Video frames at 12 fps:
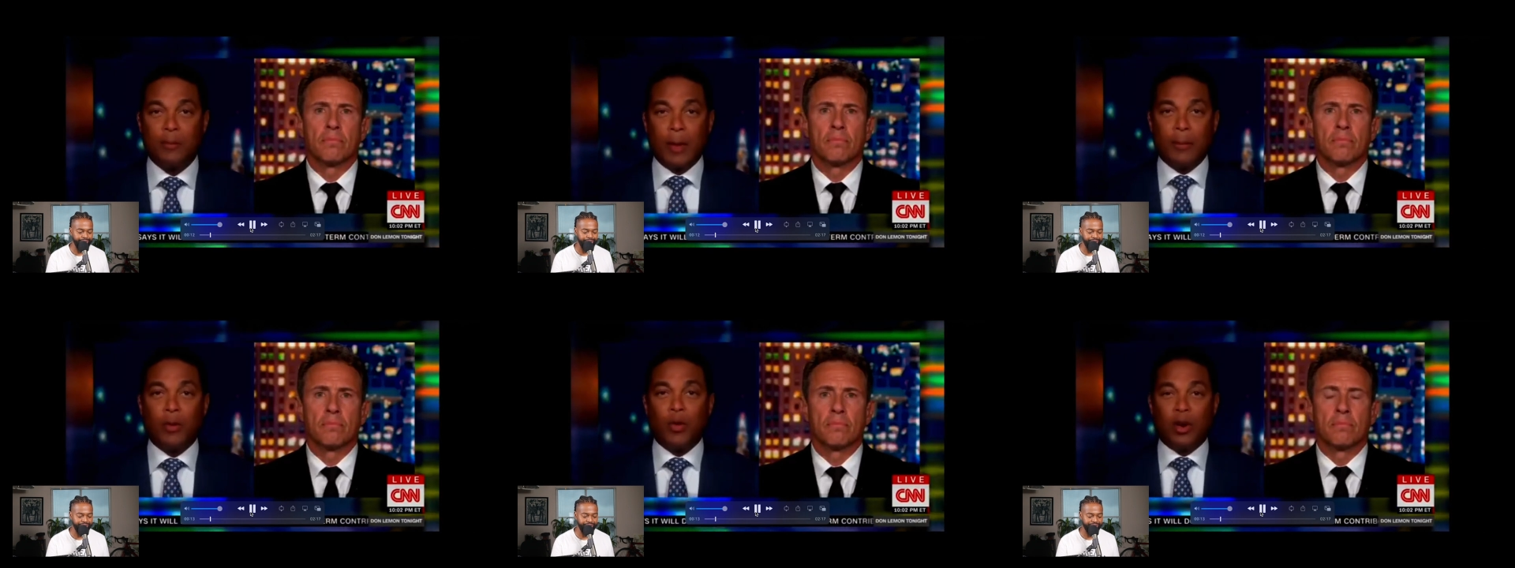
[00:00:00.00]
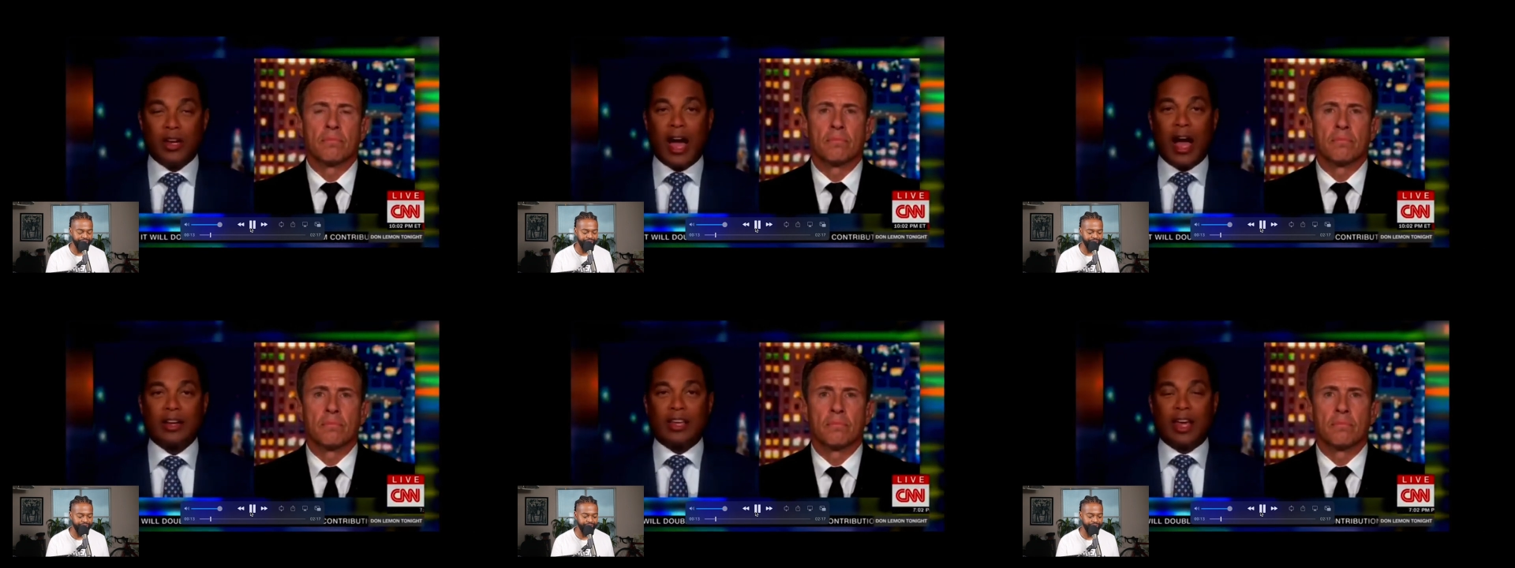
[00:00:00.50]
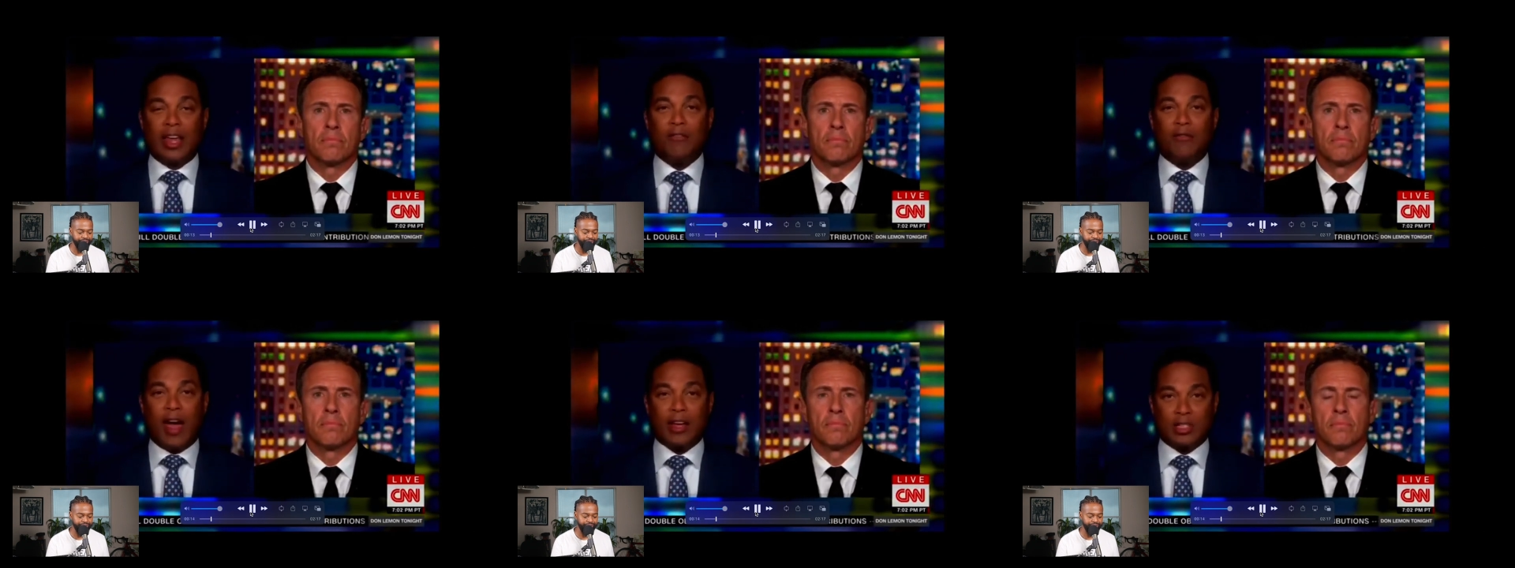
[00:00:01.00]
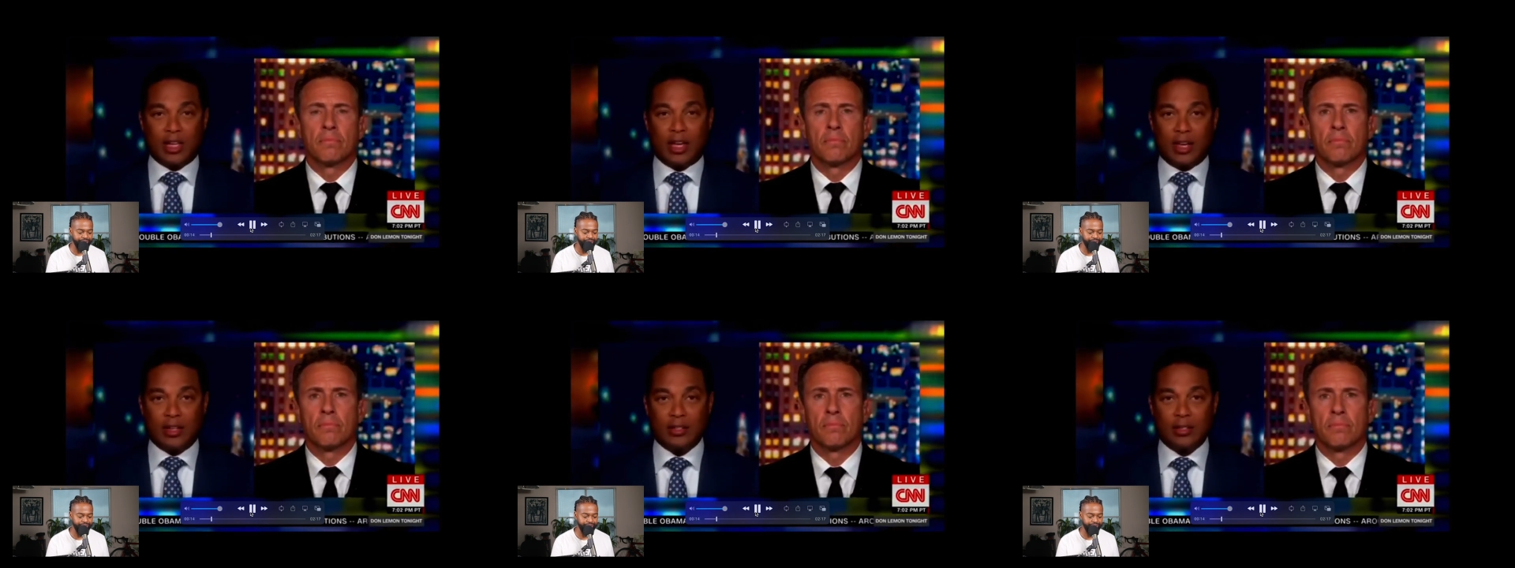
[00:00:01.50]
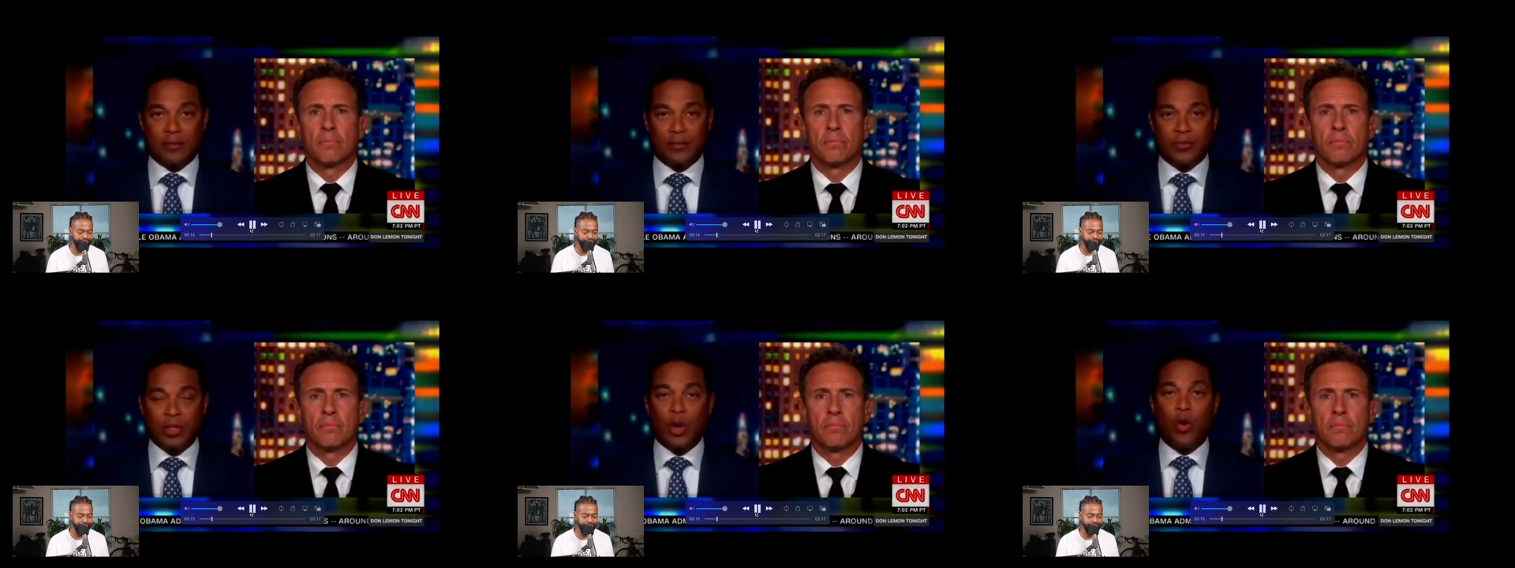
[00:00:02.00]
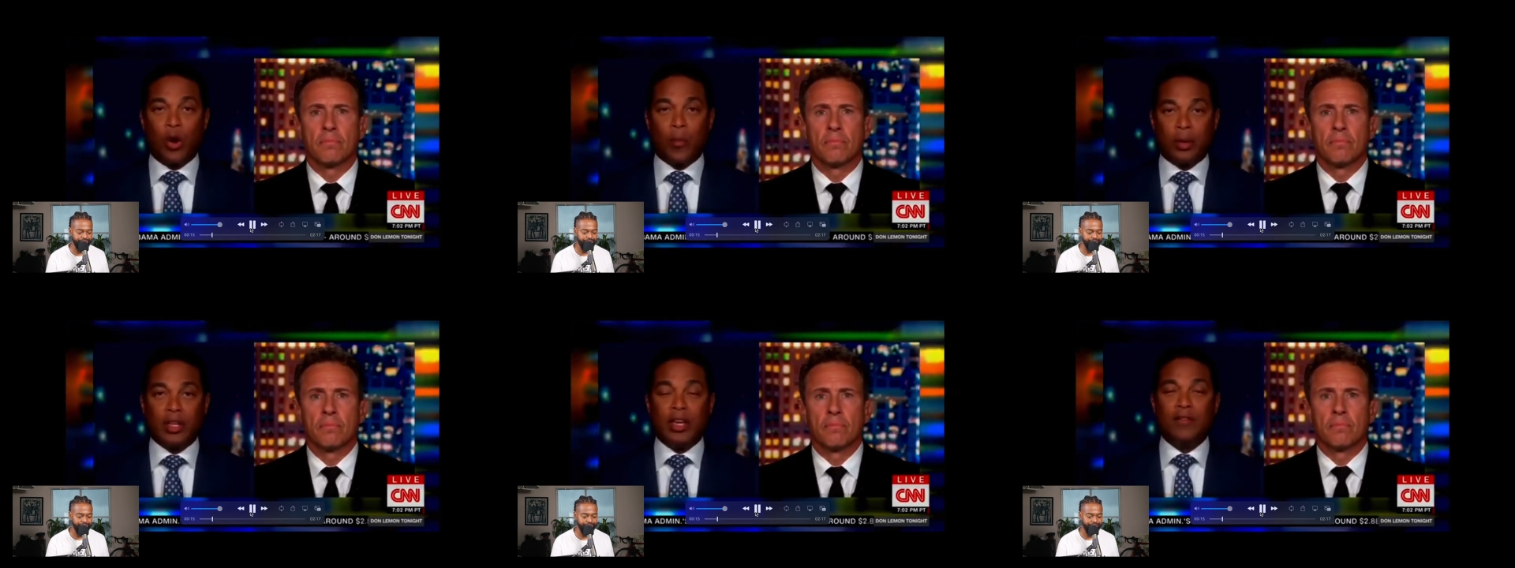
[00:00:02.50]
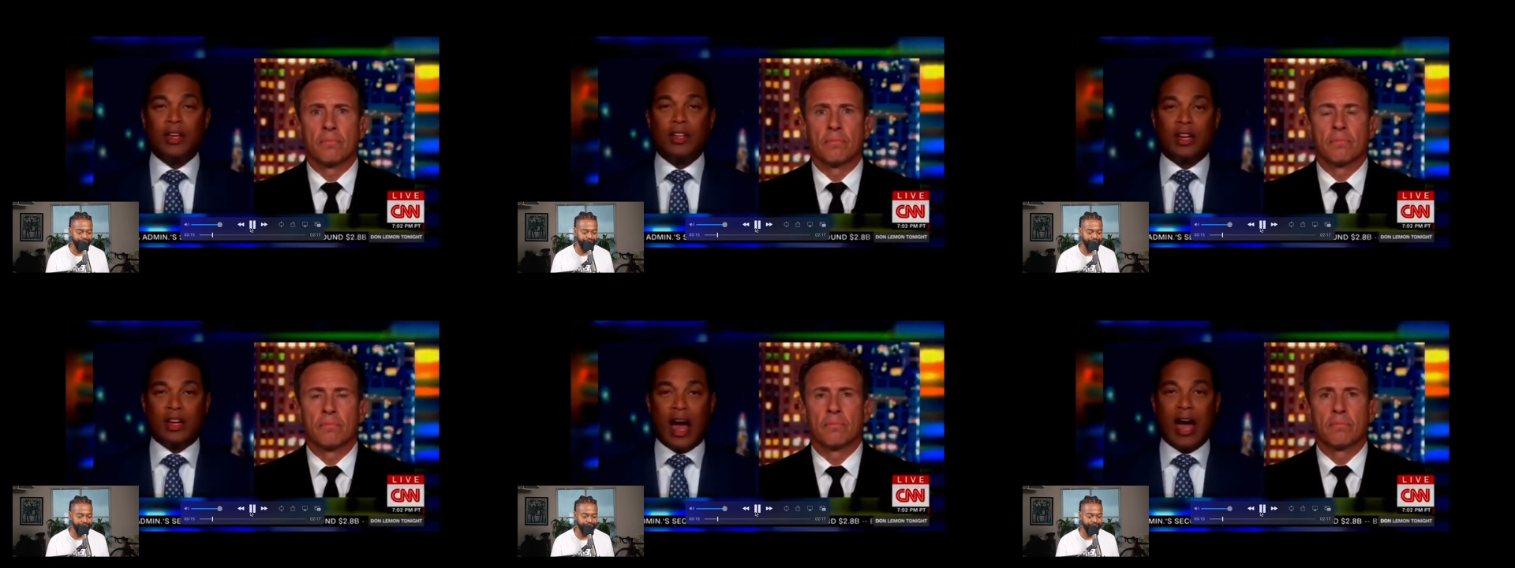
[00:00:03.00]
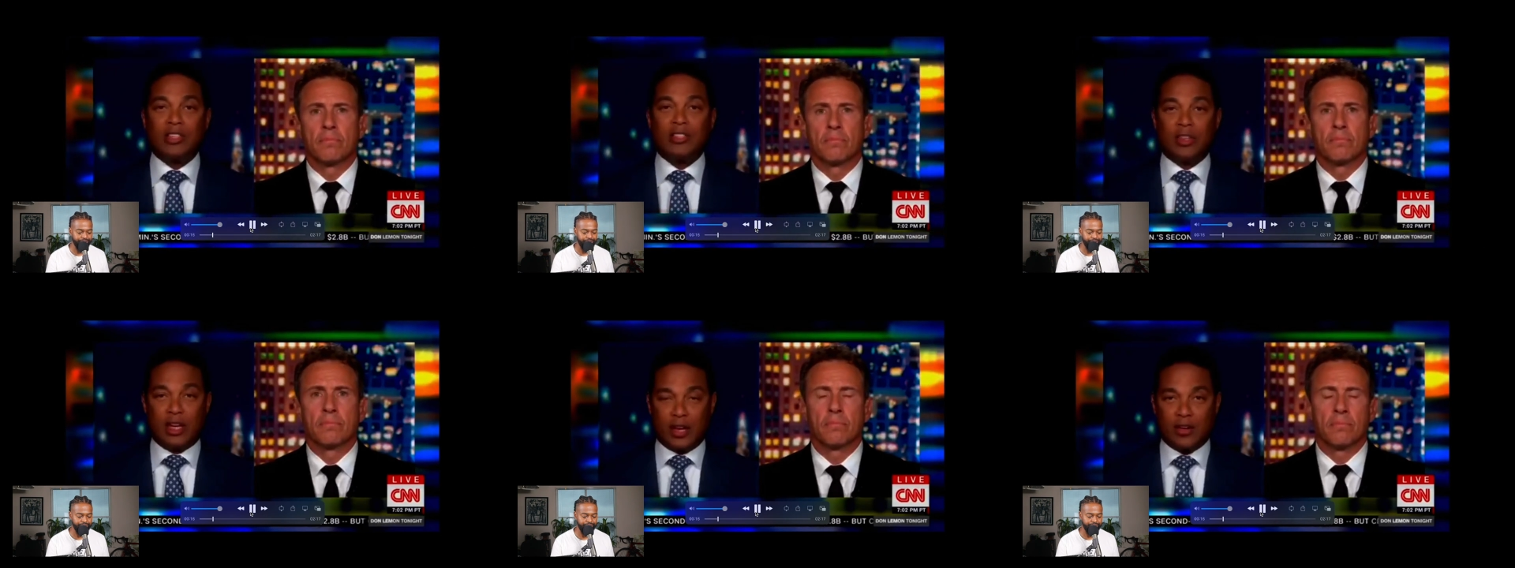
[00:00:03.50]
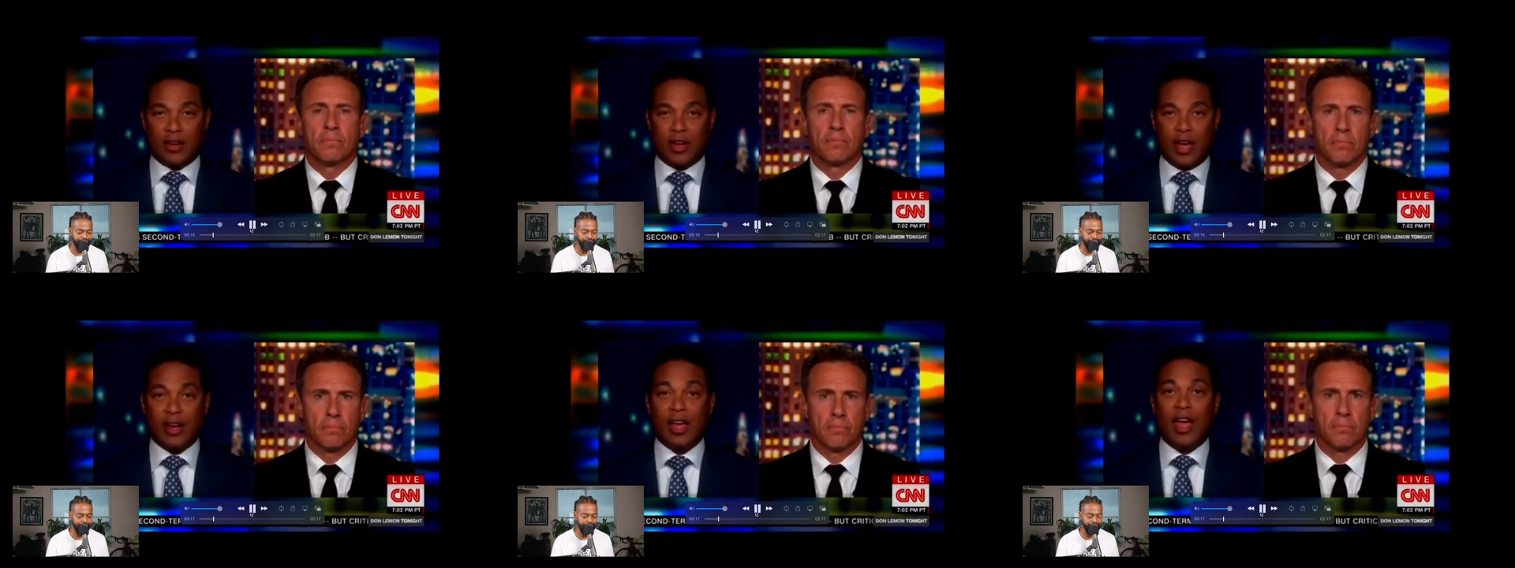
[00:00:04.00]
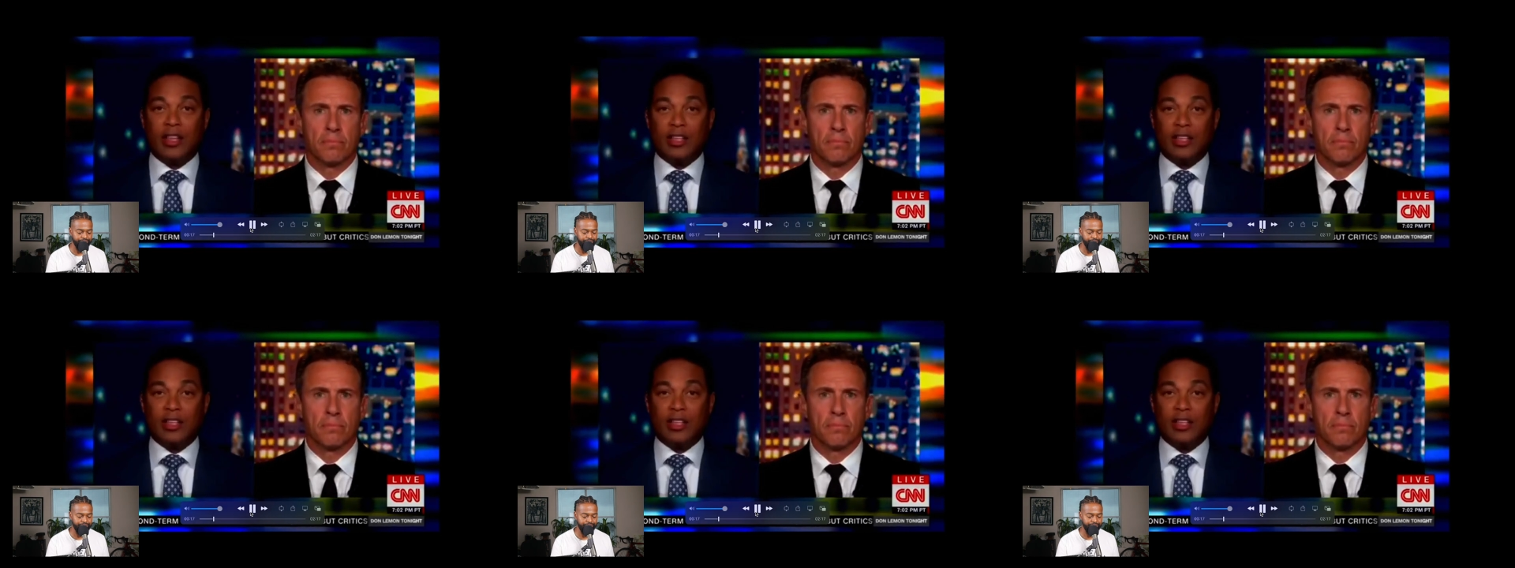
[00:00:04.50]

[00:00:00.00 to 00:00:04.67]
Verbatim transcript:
Speaker 1: The people who are not getting vaccines, who are believing the lies on the internet